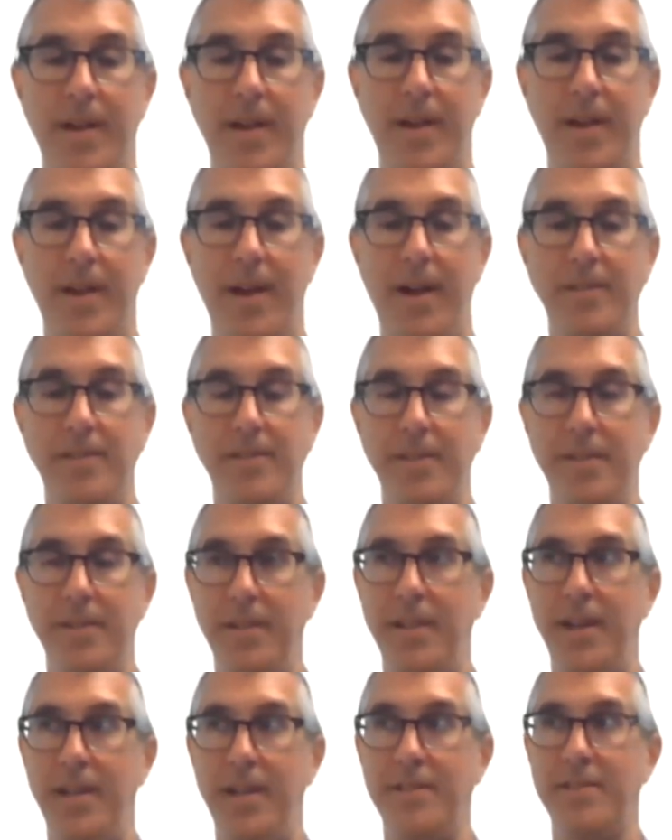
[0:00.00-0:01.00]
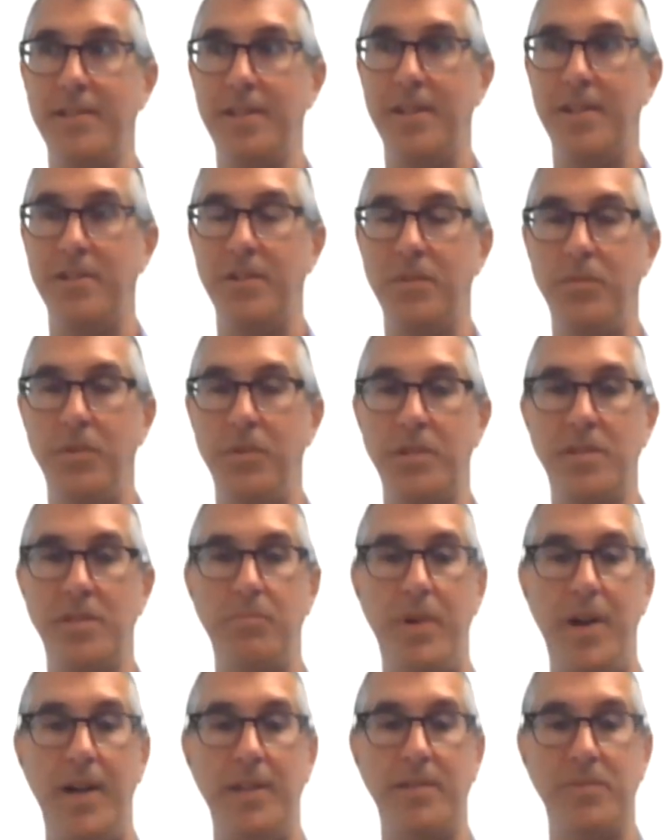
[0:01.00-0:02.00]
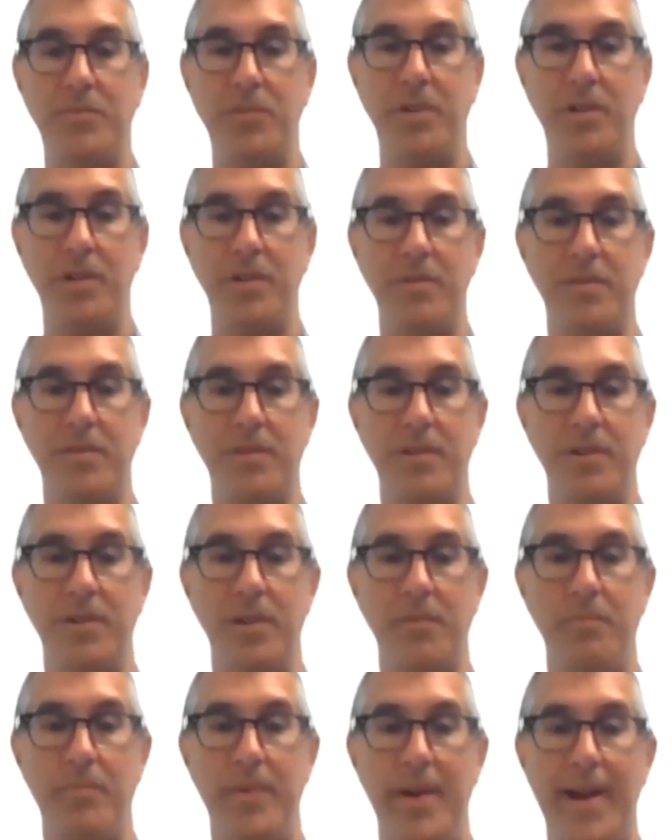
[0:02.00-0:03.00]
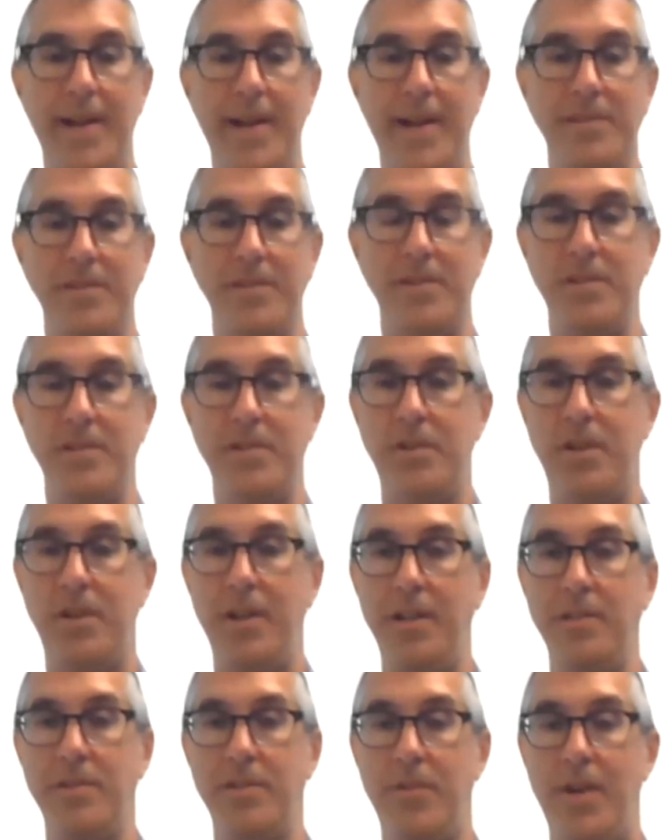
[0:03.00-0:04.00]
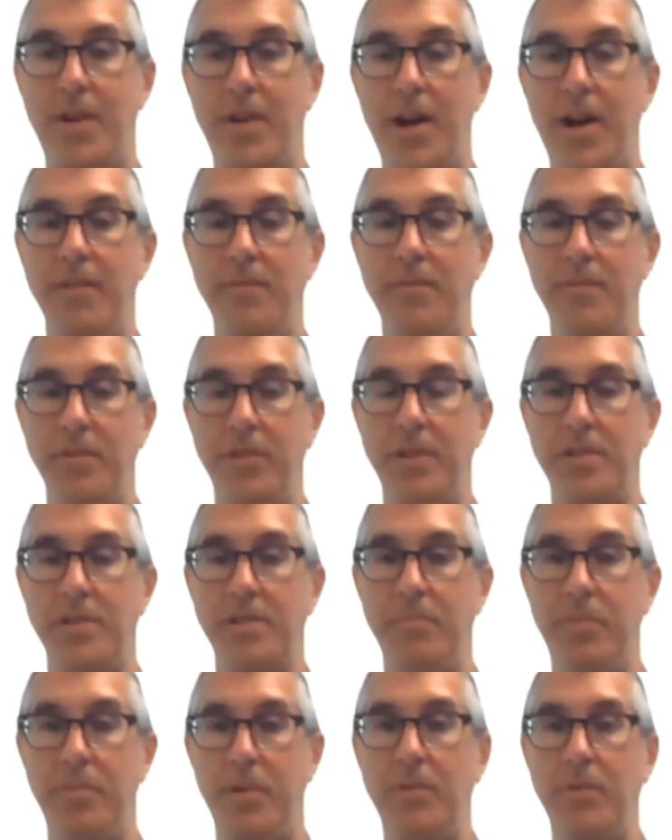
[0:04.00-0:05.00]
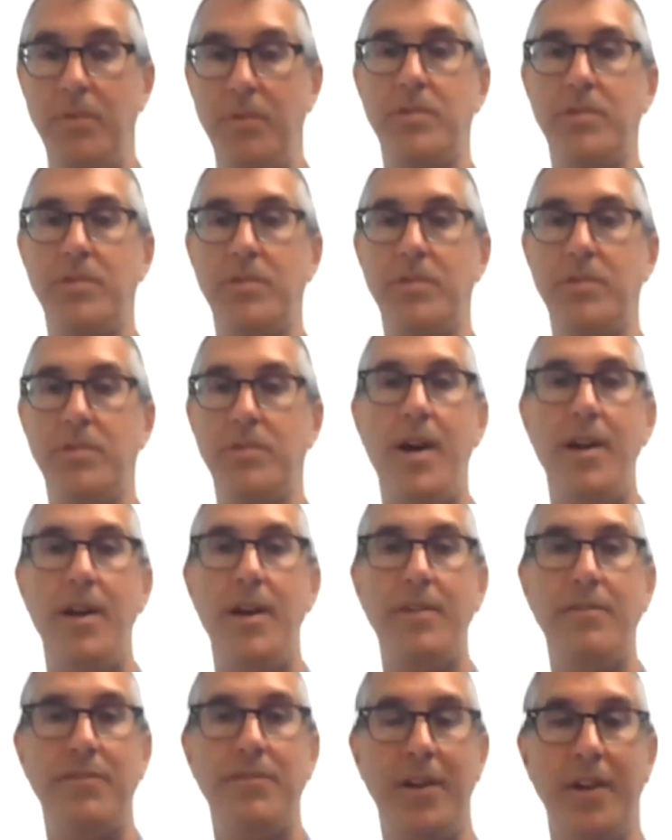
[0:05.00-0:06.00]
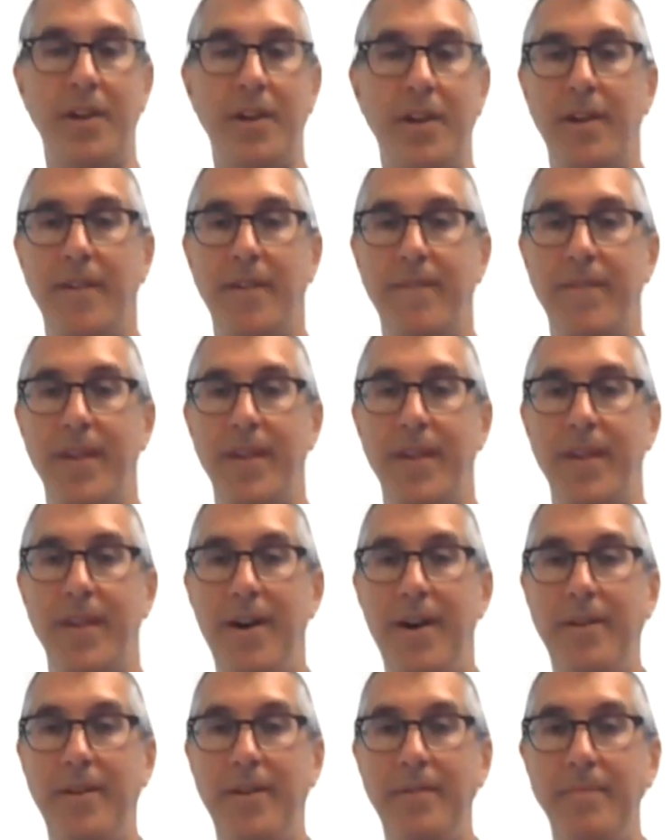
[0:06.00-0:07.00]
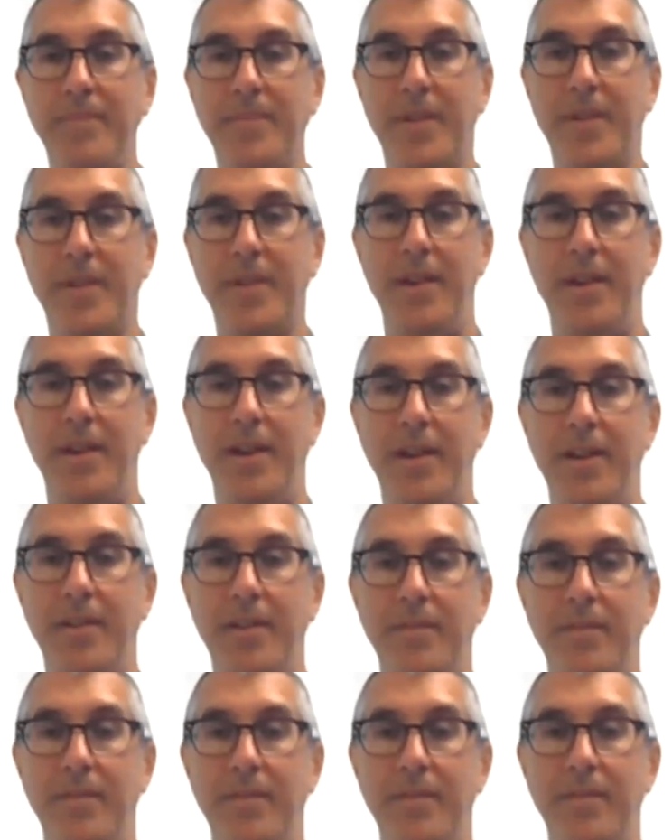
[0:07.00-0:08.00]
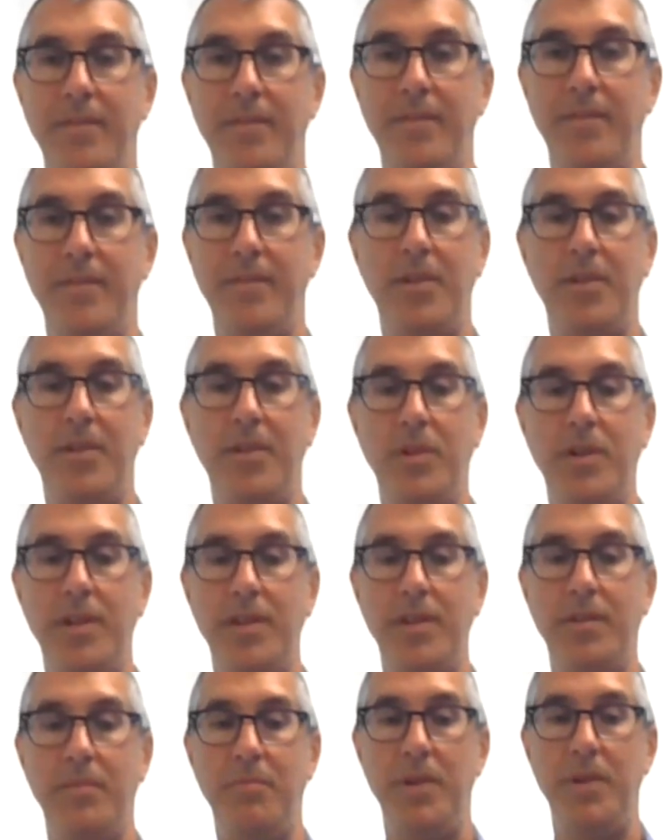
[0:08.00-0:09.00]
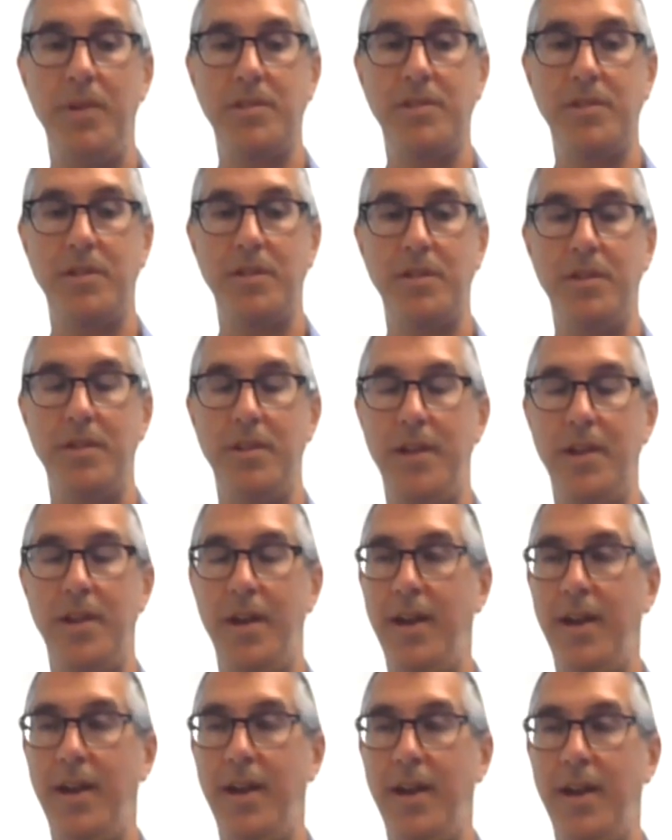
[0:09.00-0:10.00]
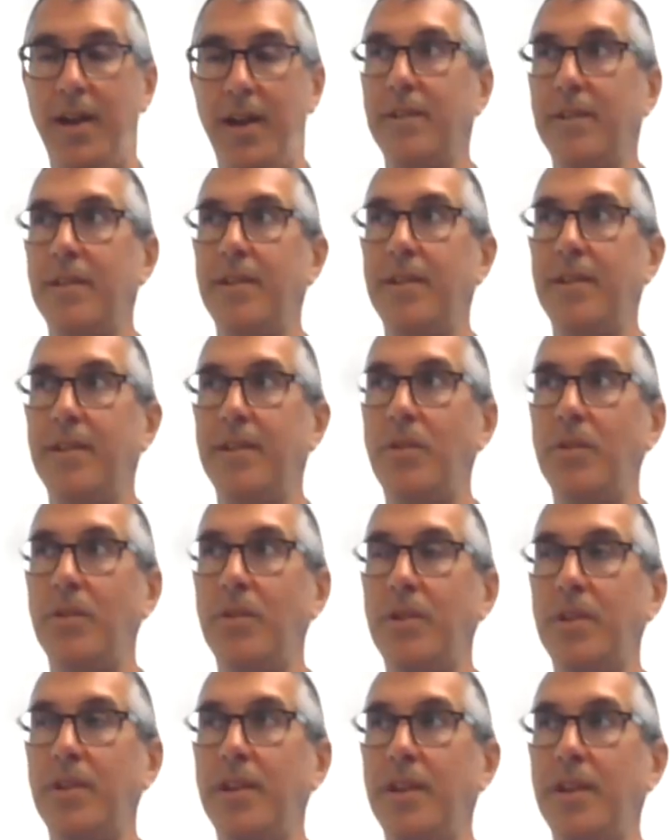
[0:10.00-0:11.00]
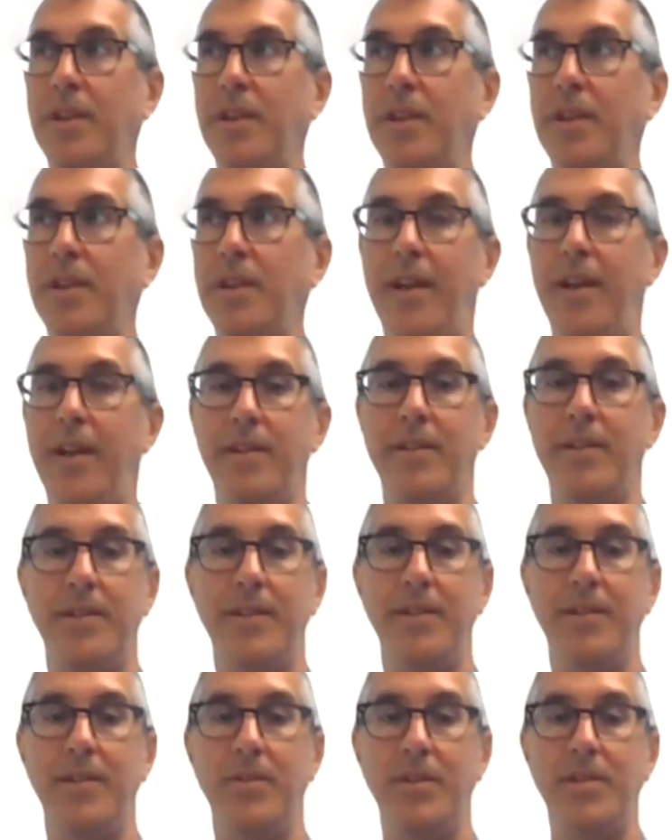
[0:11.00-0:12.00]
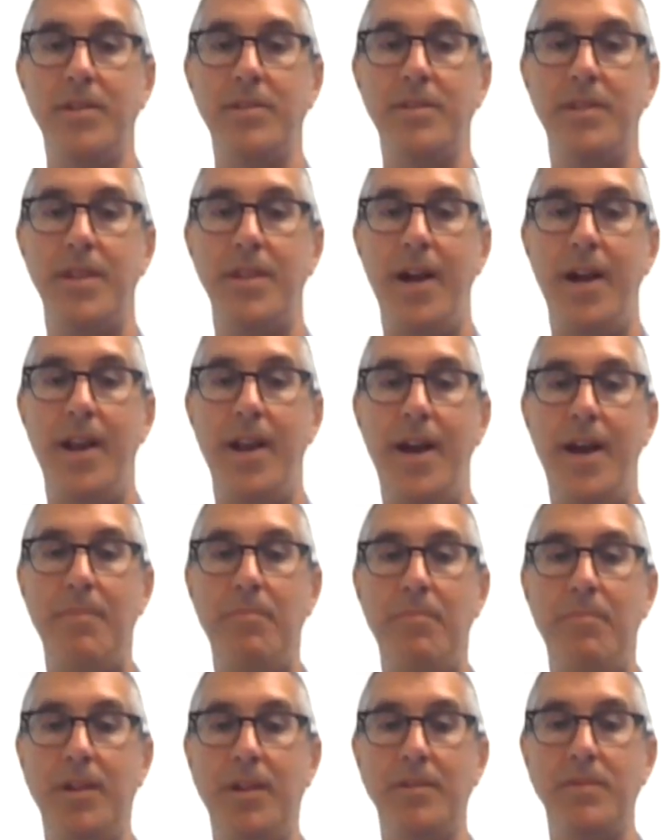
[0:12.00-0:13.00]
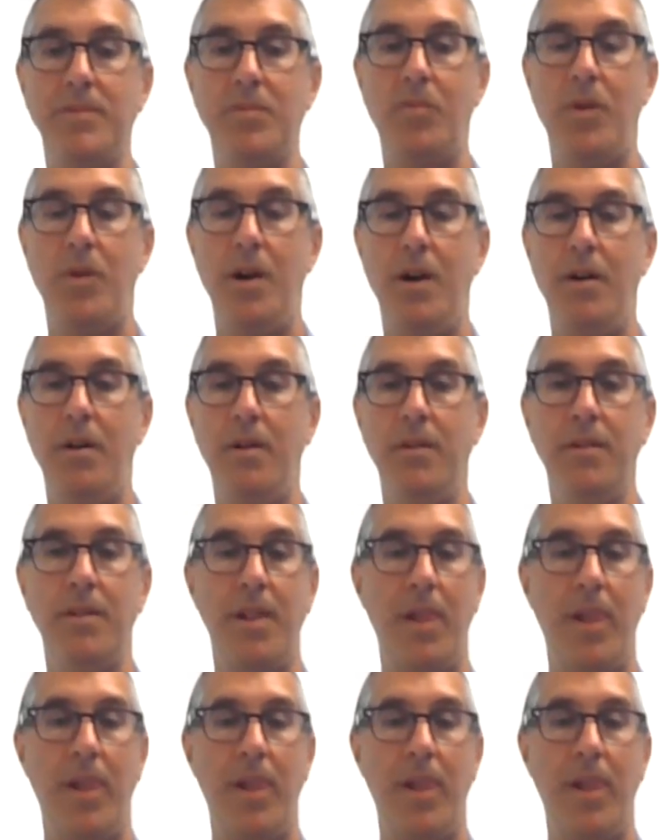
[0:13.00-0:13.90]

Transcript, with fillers: ideally that schedule works best when your your passenger trains arrive when they're supposed to arrive. Um, and I think we need to make sure that you know we're looking at you know is that happening as well